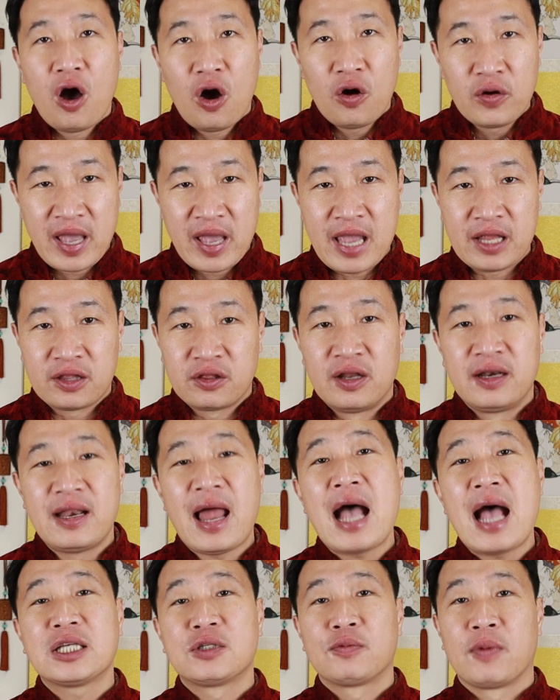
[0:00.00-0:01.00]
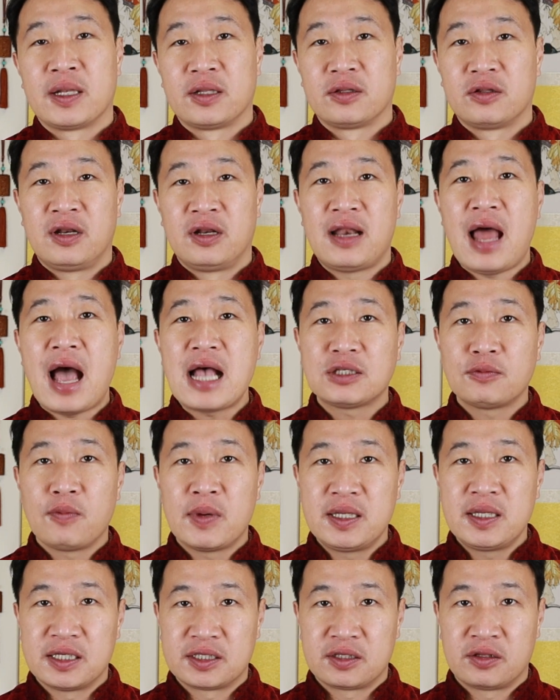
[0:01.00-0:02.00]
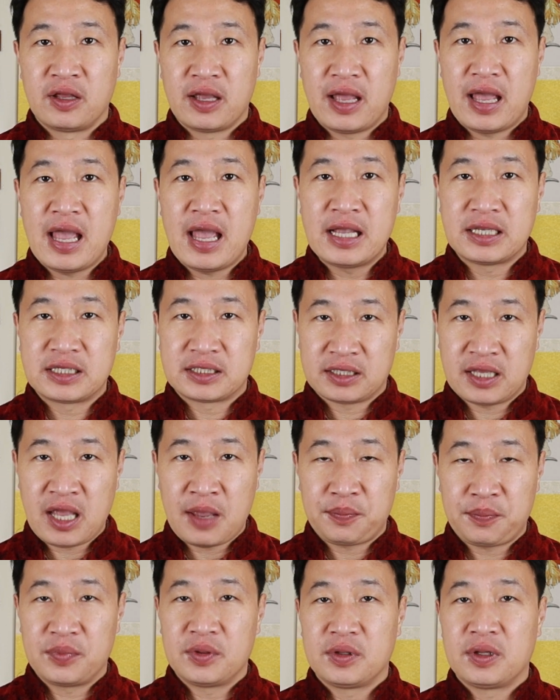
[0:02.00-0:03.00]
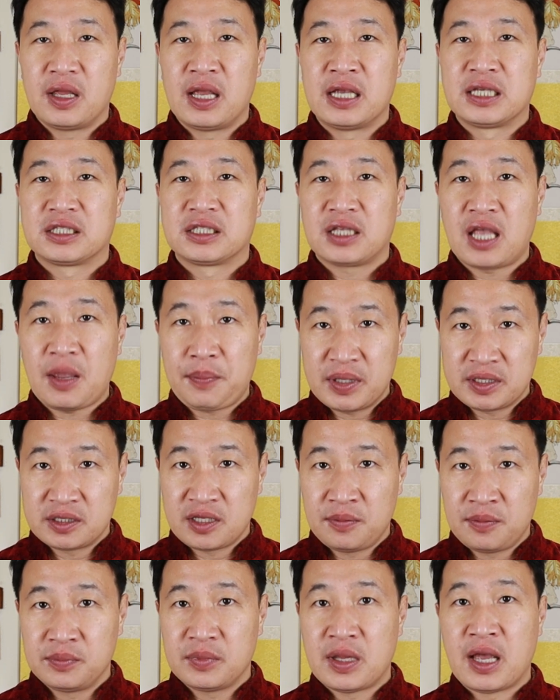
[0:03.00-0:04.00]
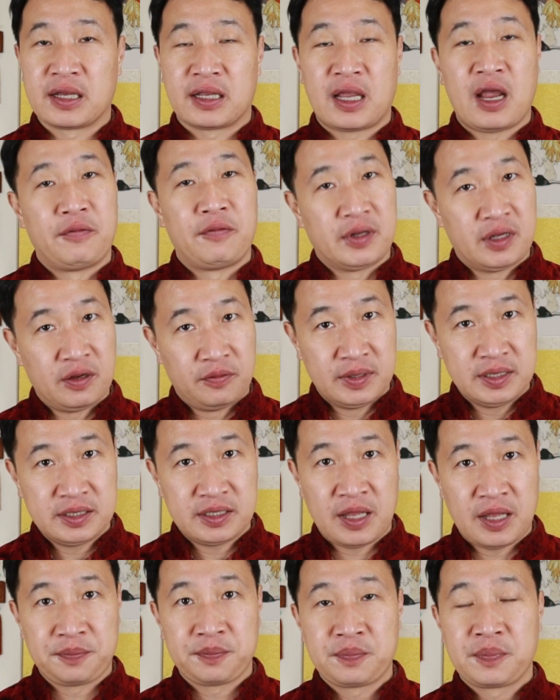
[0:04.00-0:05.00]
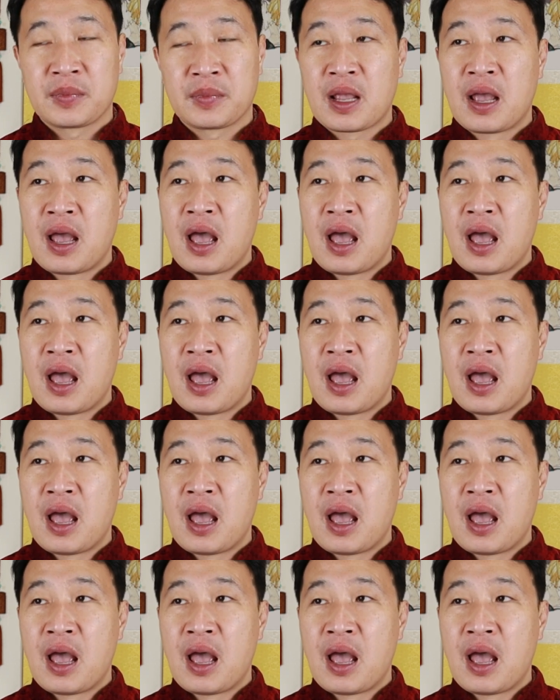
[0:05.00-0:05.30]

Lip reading: Okay, the last one. The last one is the escapism characteristic.